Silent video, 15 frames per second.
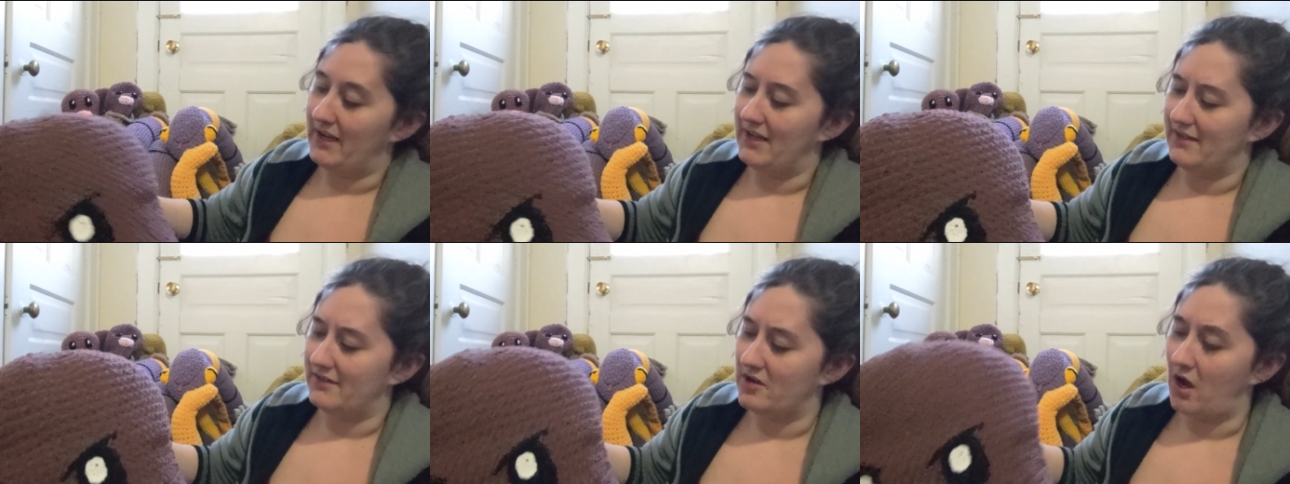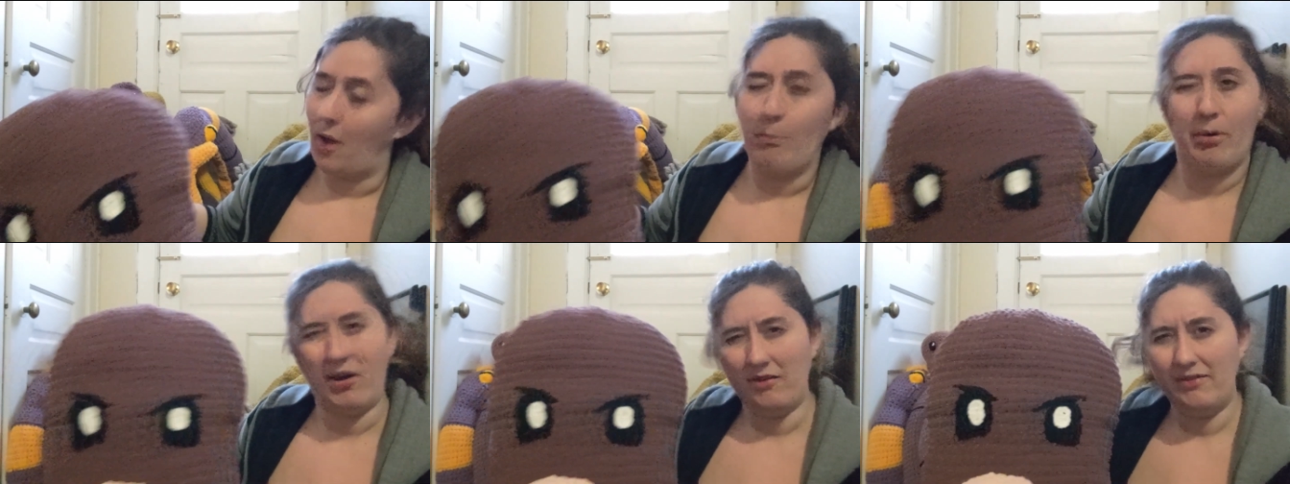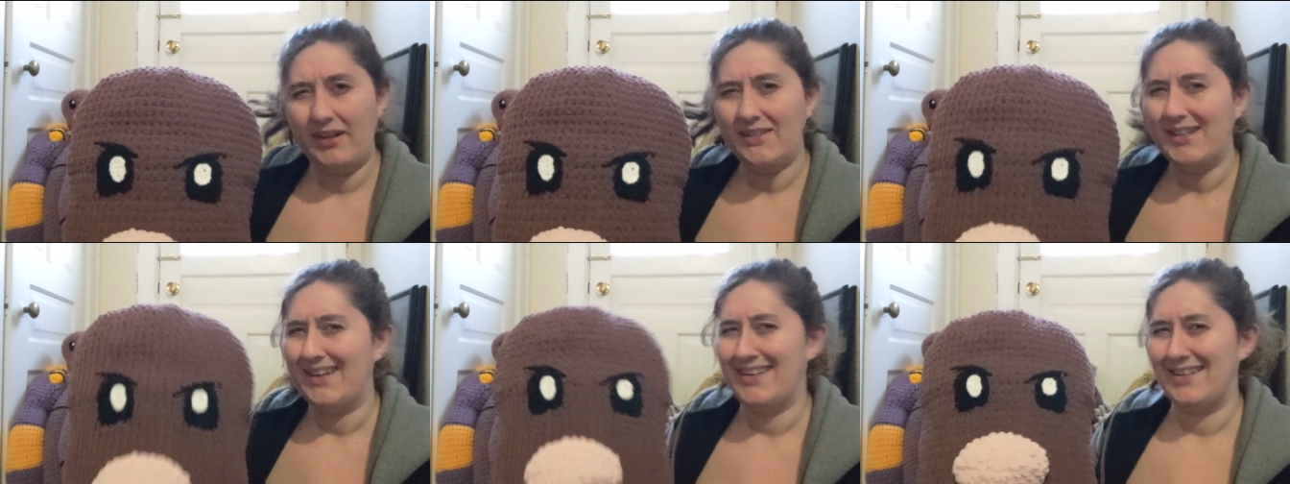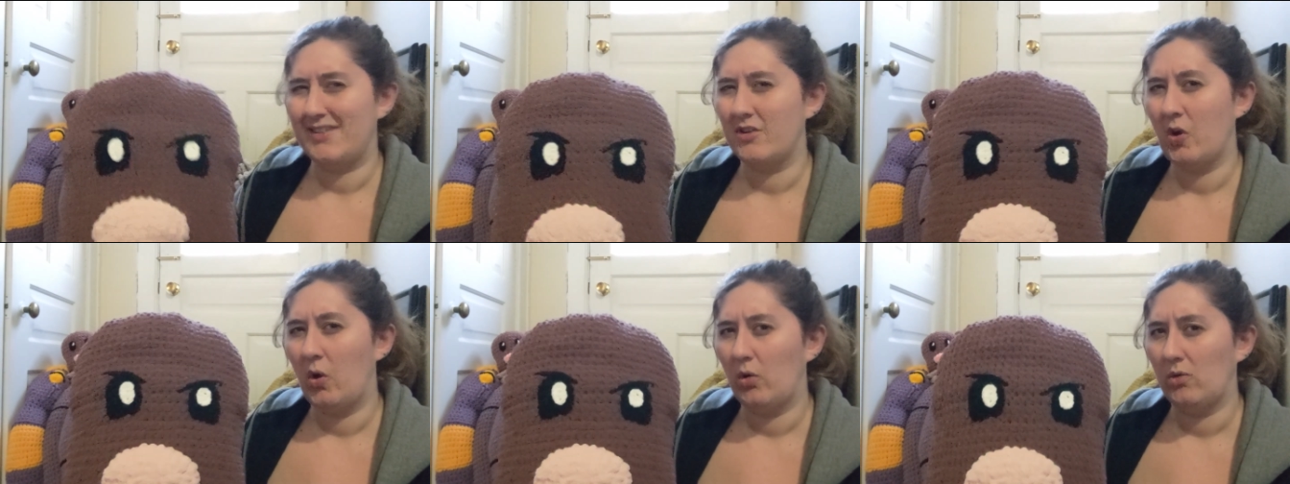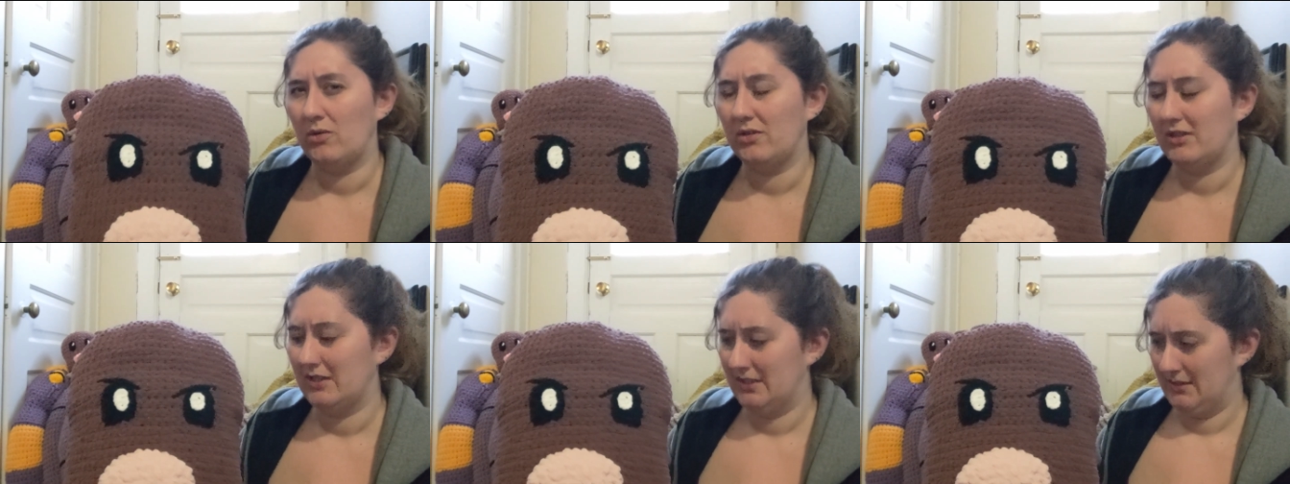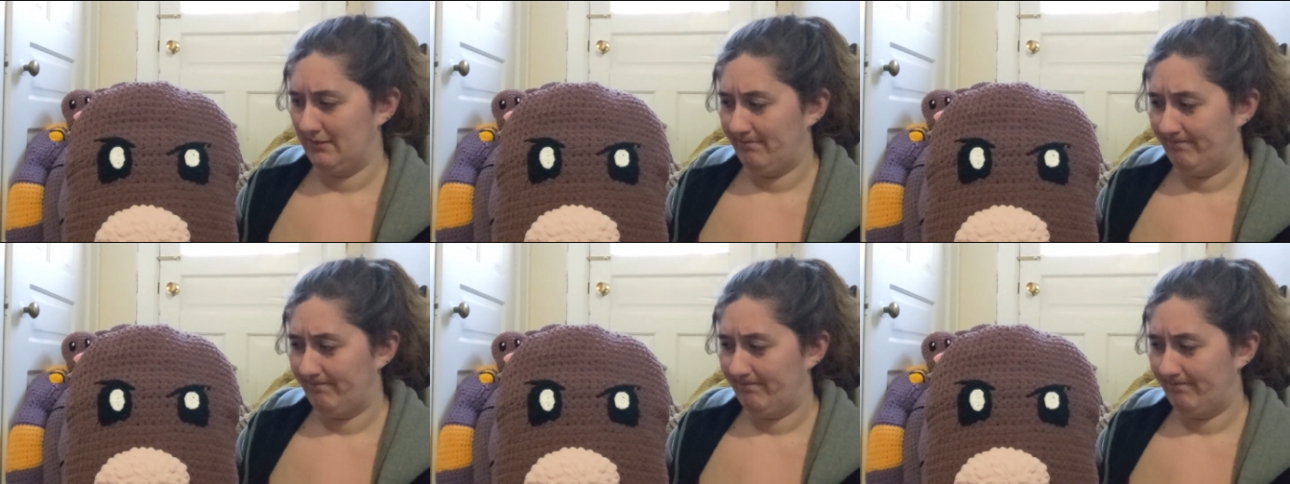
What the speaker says: It is not perfect, like, it doesn't hold